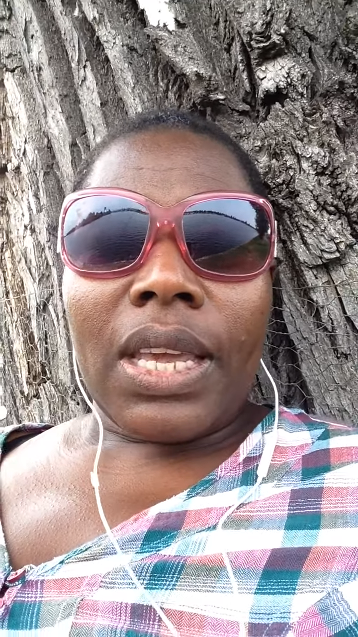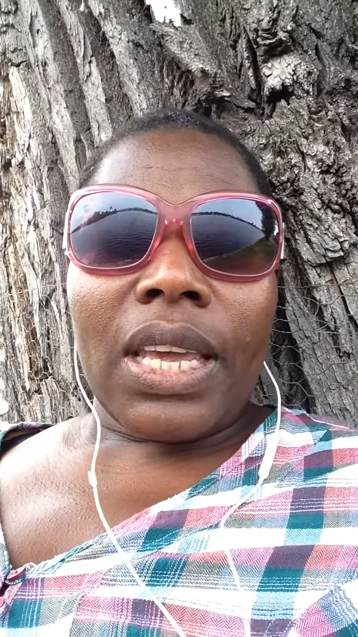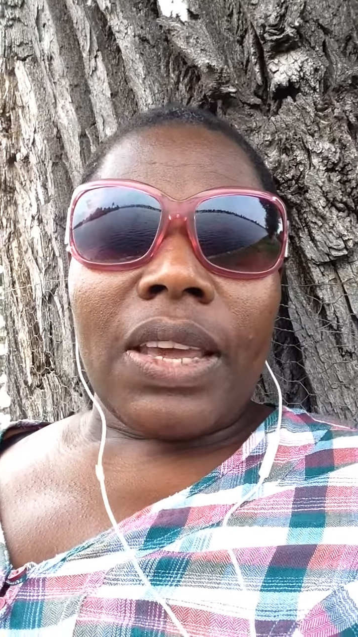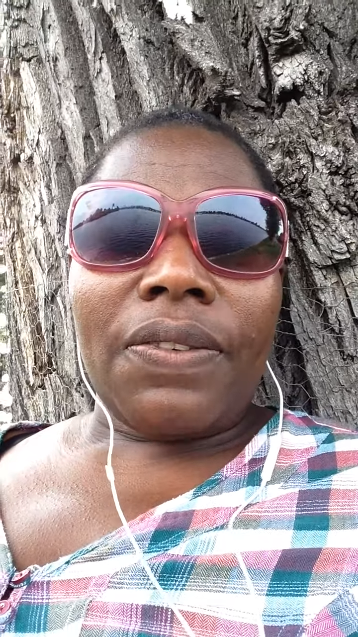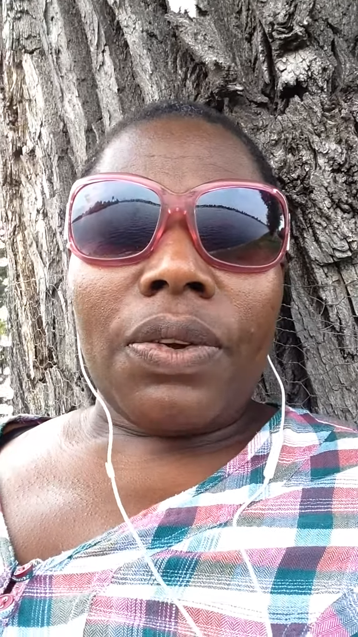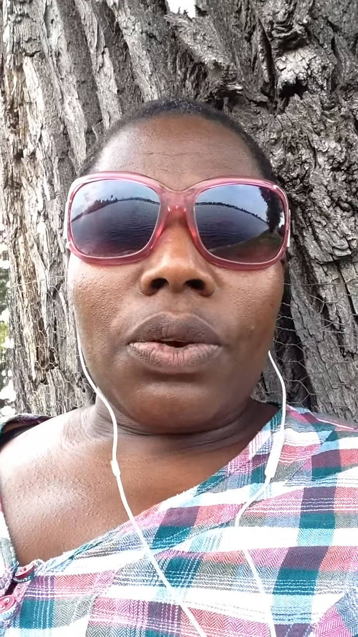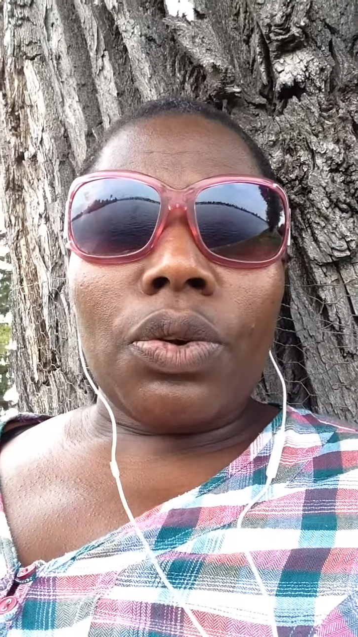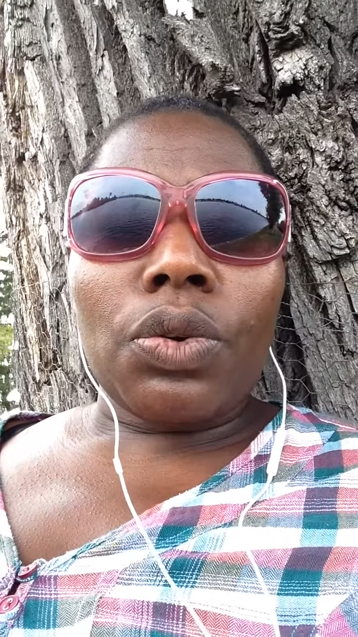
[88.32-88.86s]

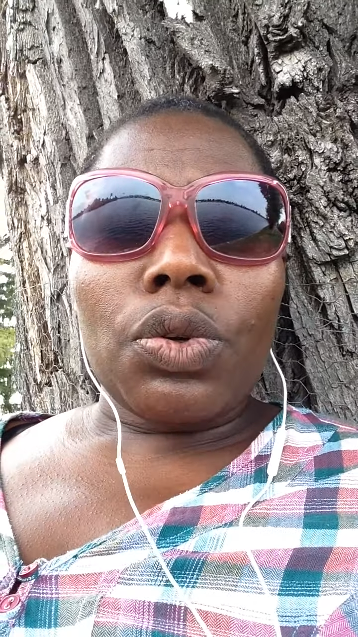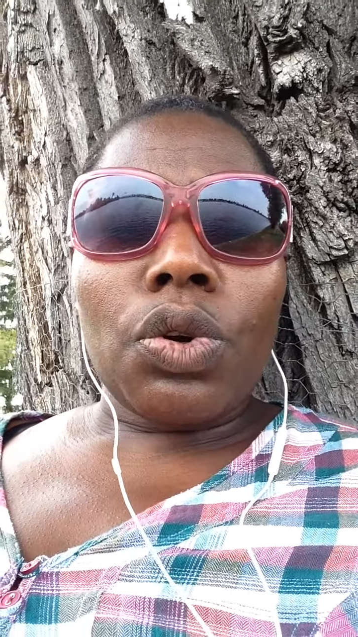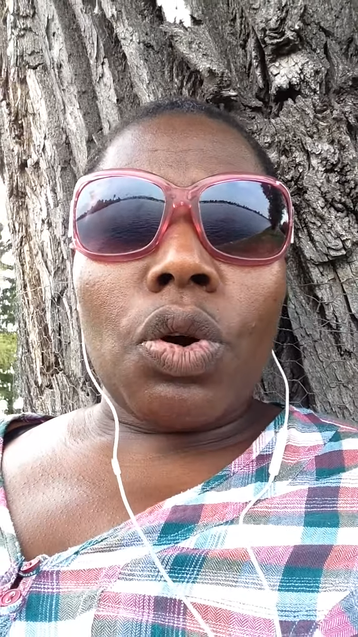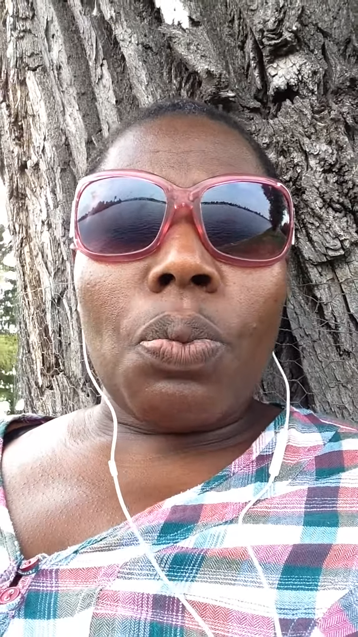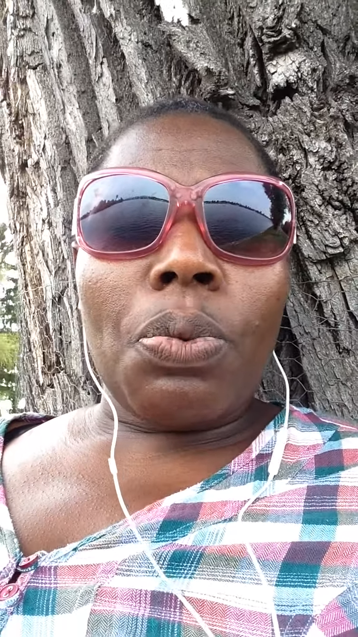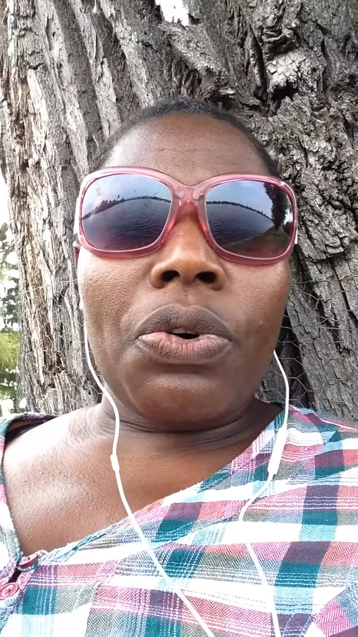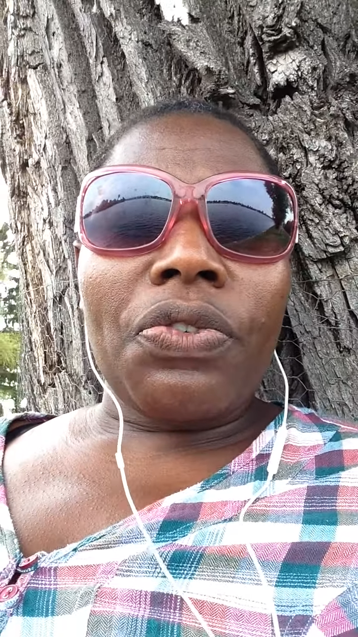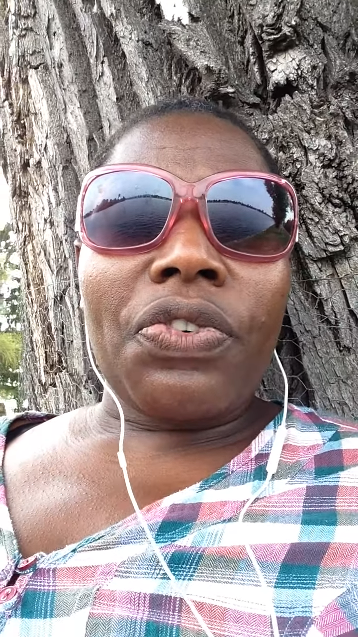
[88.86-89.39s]
if you're not
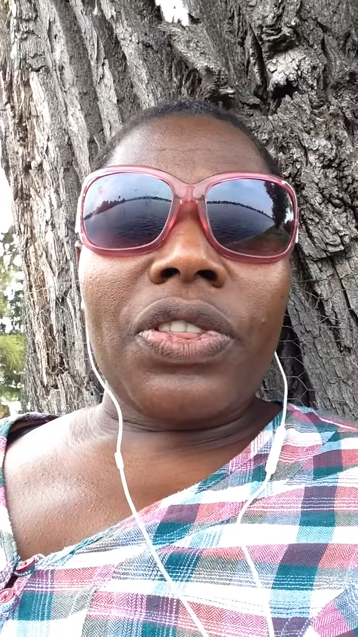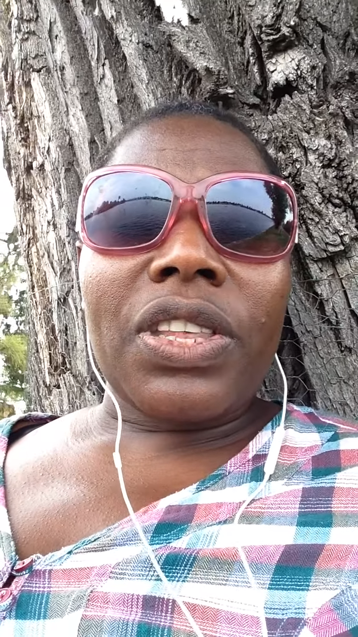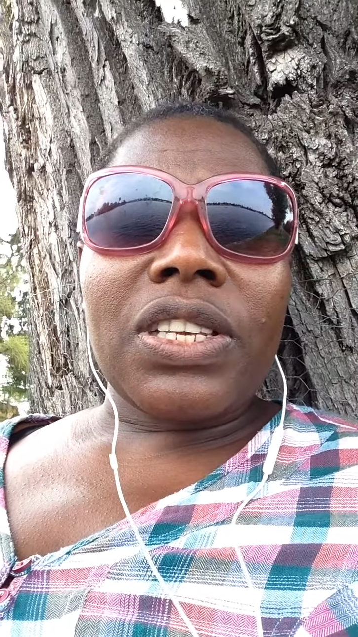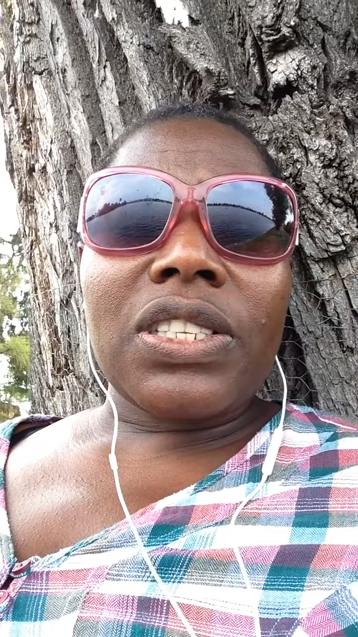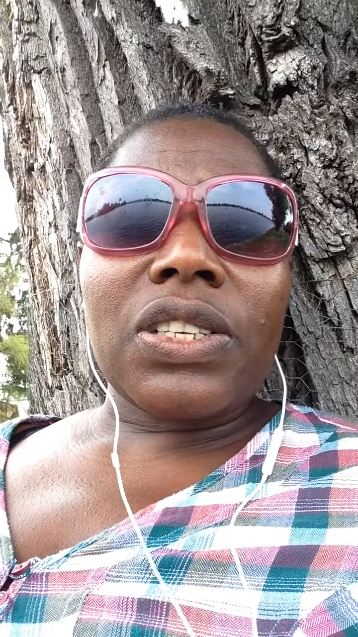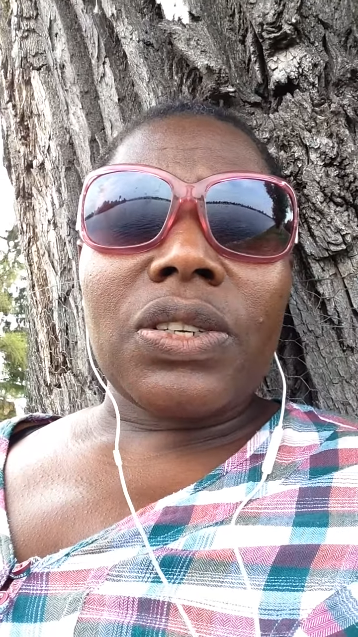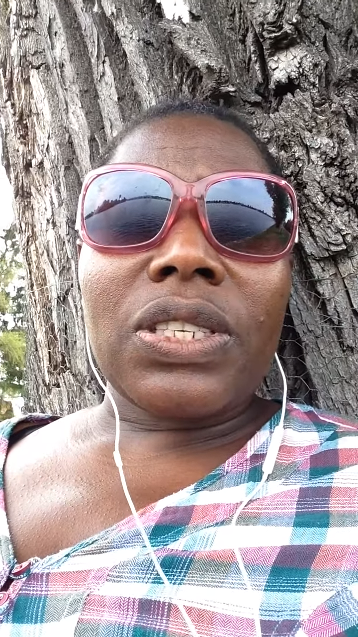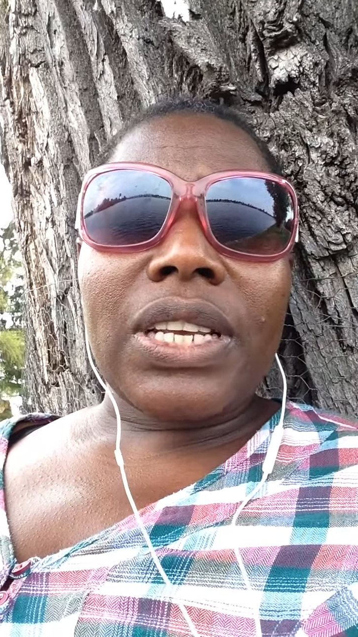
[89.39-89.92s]
open for
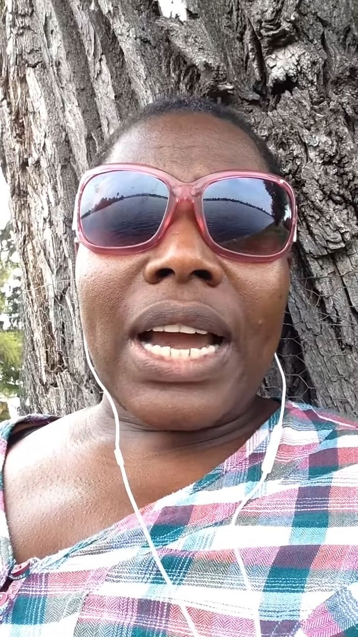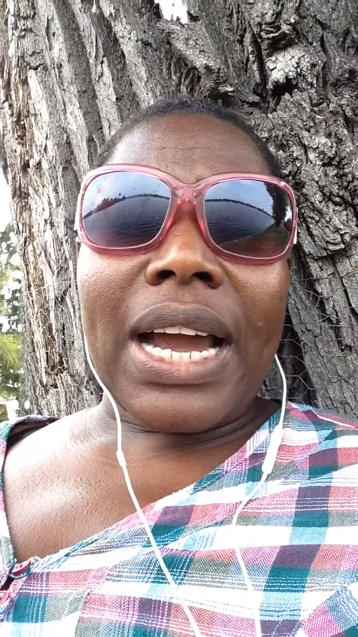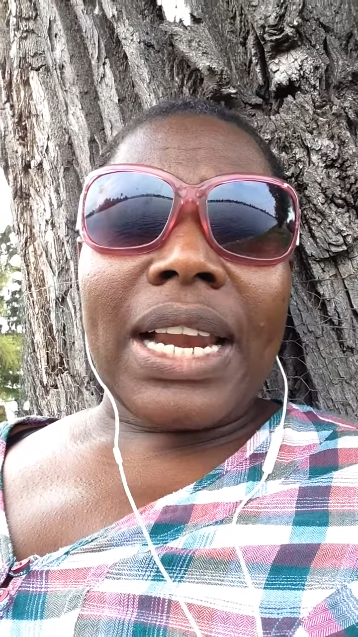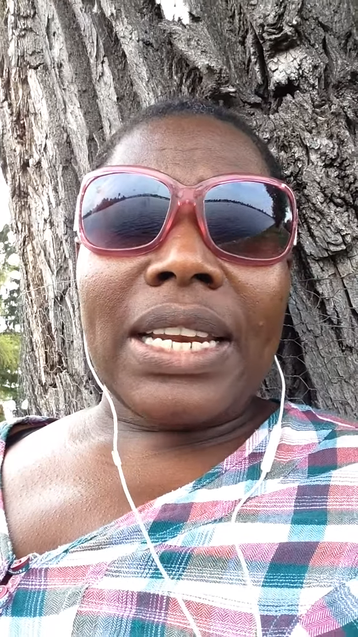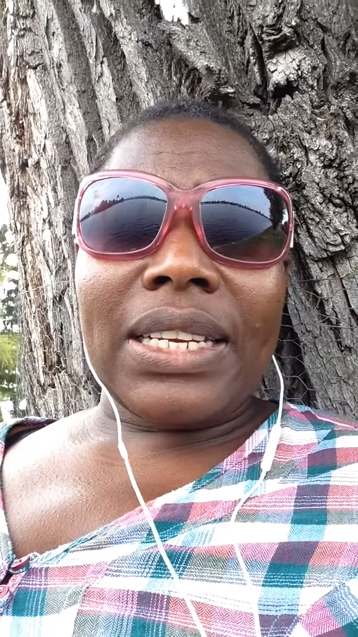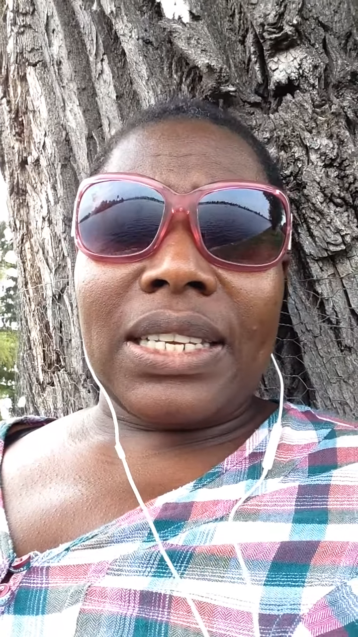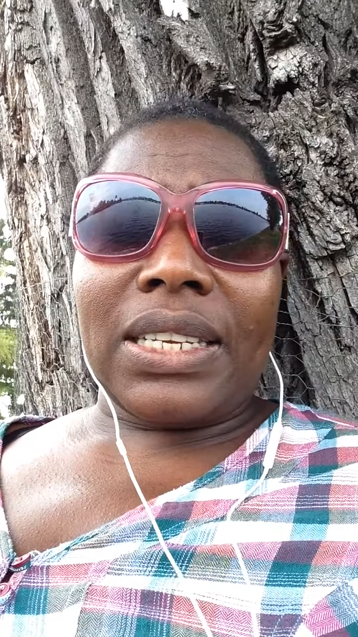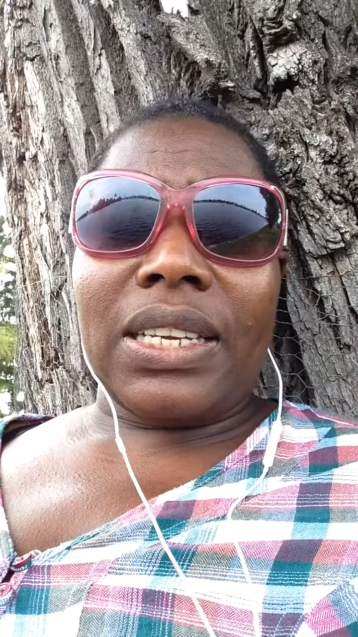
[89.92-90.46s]
this
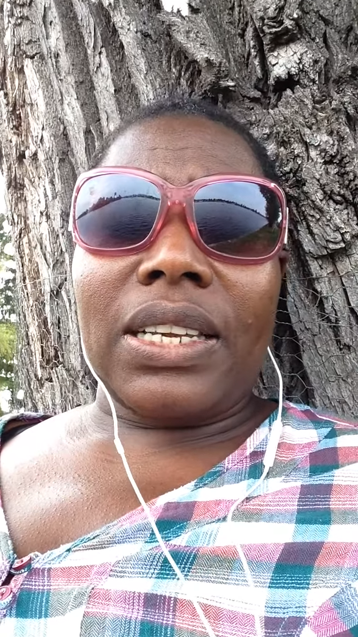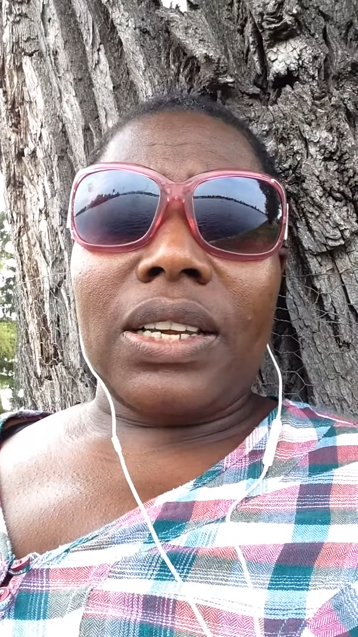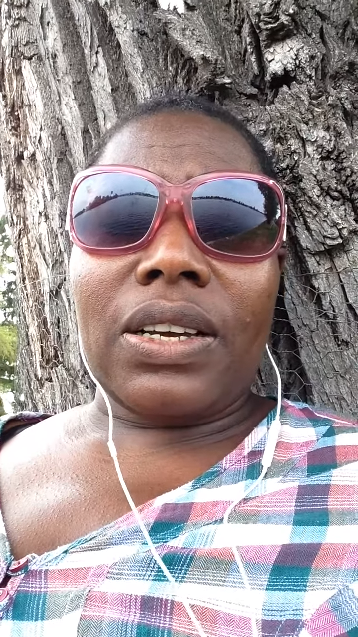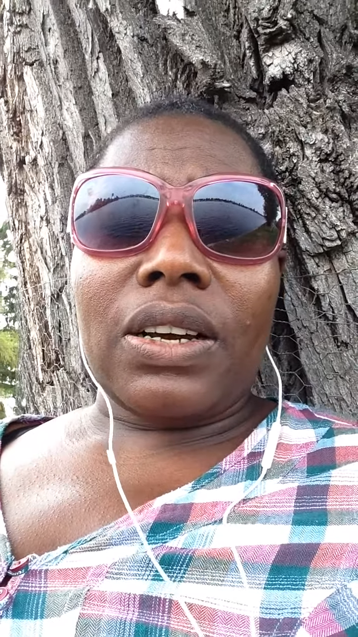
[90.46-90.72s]
totality